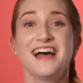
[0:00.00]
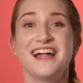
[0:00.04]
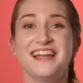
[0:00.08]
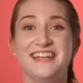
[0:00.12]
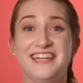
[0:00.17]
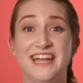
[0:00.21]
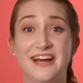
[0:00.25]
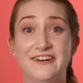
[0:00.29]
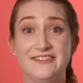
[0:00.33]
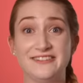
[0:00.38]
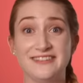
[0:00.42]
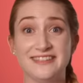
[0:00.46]

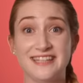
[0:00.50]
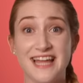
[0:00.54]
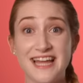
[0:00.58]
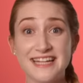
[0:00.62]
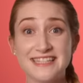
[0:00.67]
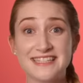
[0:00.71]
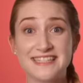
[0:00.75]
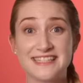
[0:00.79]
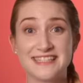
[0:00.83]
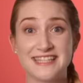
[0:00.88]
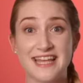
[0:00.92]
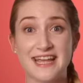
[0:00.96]
Now
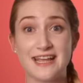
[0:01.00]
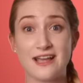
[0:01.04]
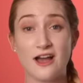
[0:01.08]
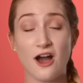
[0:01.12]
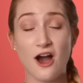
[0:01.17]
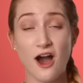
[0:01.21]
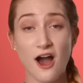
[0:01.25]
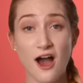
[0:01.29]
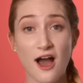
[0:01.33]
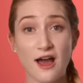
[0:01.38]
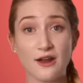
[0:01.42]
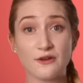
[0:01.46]
let's say
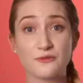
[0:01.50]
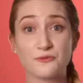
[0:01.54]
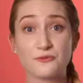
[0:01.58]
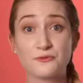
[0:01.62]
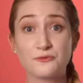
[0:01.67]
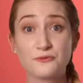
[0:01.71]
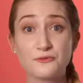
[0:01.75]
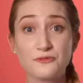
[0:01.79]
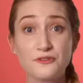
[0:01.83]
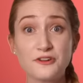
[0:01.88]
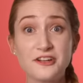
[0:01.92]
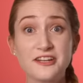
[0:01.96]
hot
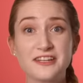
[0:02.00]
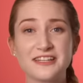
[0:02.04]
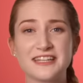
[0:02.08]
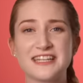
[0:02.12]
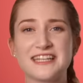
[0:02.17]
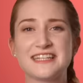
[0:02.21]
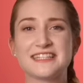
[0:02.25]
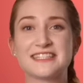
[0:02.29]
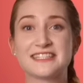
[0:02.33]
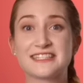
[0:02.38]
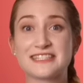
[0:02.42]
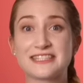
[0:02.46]

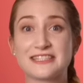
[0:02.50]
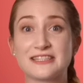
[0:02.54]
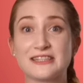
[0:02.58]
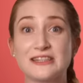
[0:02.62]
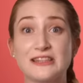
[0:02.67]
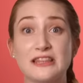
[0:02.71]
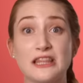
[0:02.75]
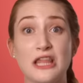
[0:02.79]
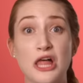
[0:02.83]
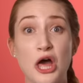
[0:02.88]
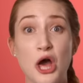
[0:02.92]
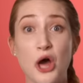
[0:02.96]
really
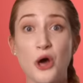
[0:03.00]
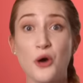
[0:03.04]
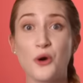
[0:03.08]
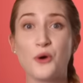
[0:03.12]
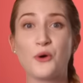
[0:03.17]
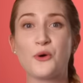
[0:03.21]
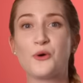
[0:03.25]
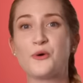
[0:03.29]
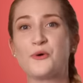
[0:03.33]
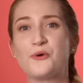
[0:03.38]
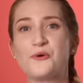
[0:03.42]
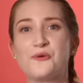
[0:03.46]

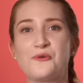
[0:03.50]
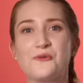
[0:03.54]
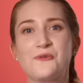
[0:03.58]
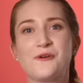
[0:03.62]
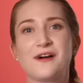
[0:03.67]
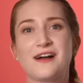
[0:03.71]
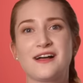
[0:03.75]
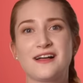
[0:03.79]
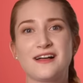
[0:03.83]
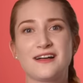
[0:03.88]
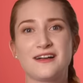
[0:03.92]
slow.